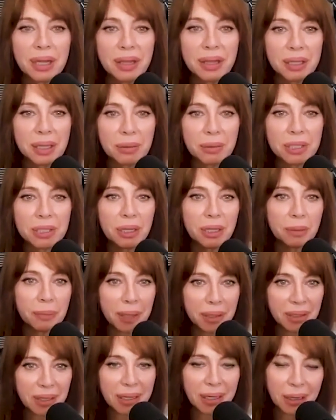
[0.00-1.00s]
I think they were talking
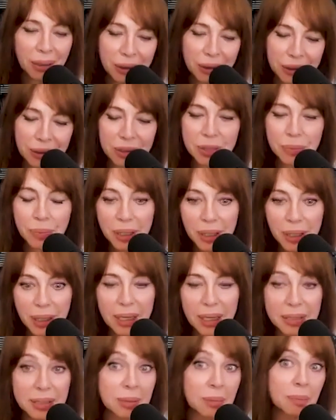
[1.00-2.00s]
about the characters, but
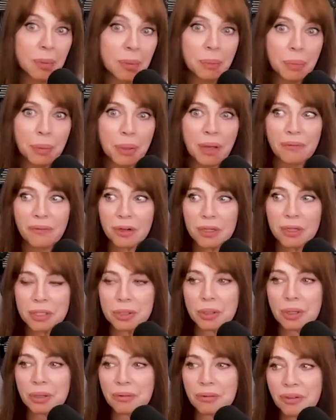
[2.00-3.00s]
yeah, some people have very
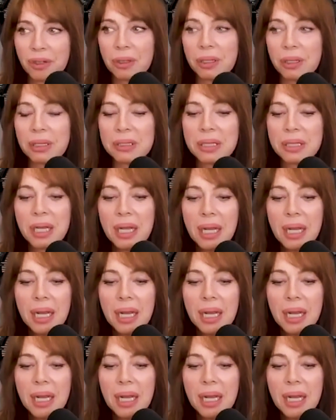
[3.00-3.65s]
strong feelings.